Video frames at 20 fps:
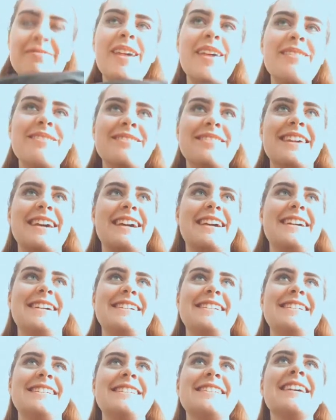
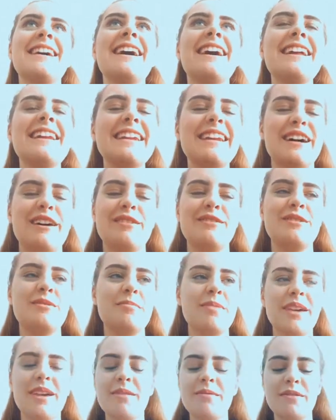These. Now, to
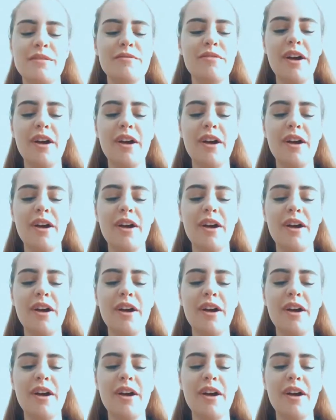begin with,